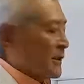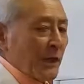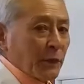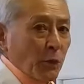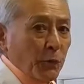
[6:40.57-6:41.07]
The
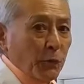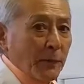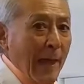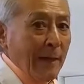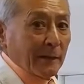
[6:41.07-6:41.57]
signal
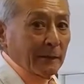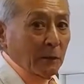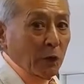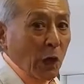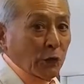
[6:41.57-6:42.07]
through that
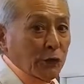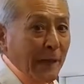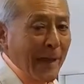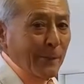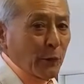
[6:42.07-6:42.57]

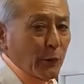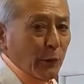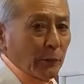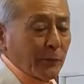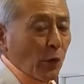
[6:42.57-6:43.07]
large diameter
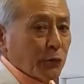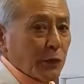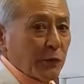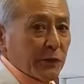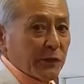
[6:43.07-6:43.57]
nerve
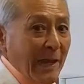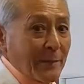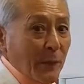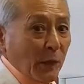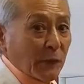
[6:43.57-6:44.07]
goes into the
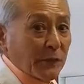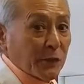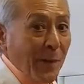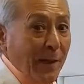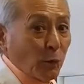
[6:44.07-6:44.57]
same area of
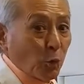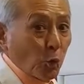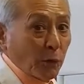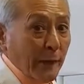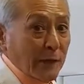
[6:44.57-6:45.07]
the spinal
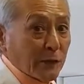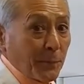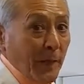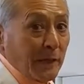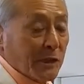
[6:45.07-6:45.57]
cord as
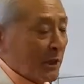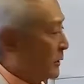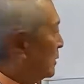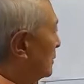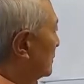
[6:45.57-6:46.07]
the pain
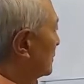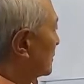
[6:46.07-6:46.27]
signal.